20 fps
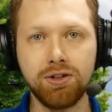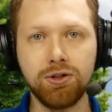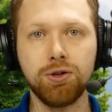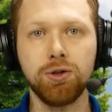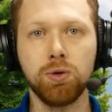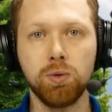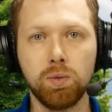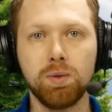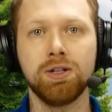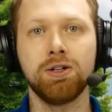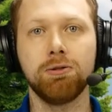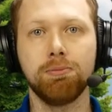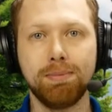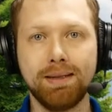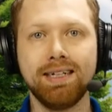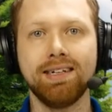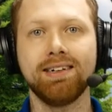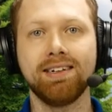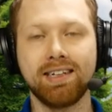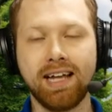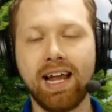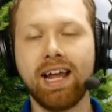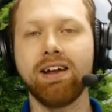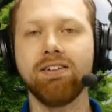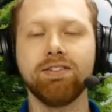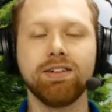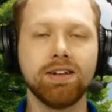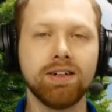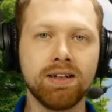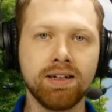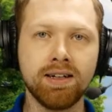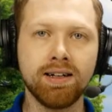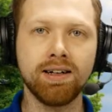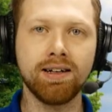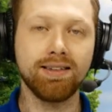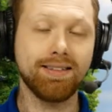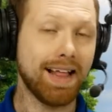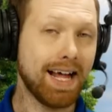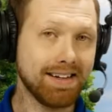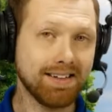you will be saved.
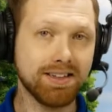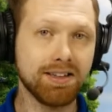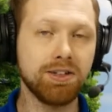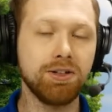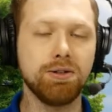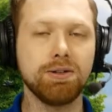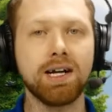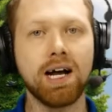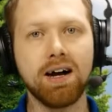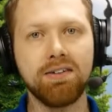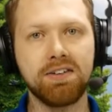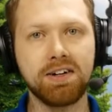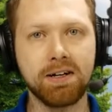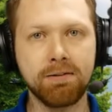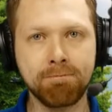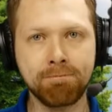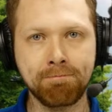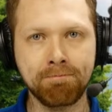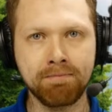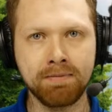That's the new covenant.